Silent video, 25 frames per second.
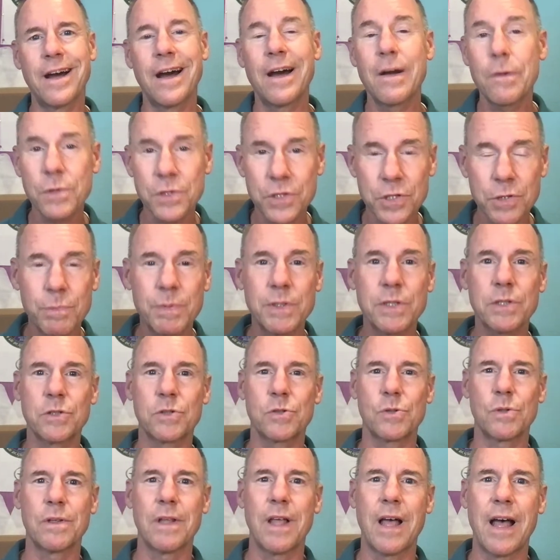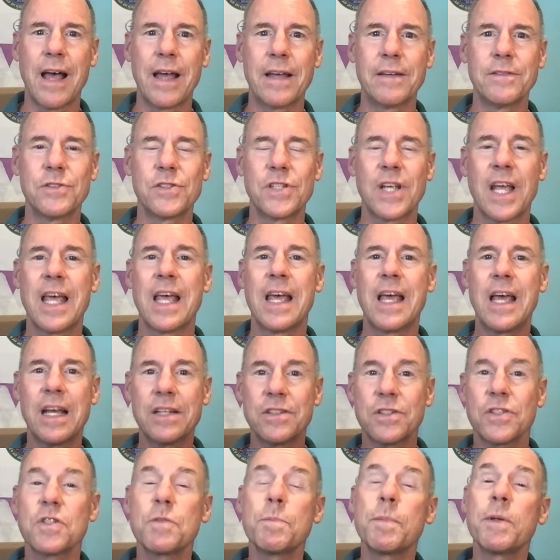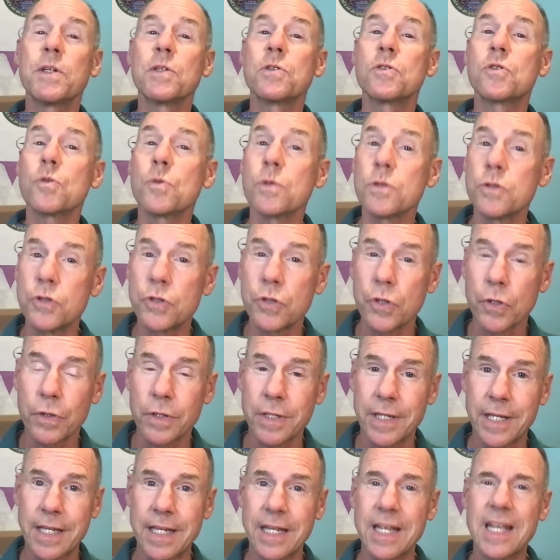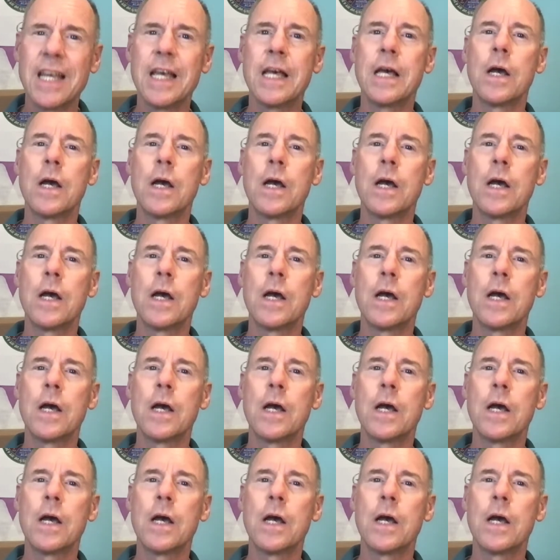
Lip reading: our spiritual lives as a spiritual journey.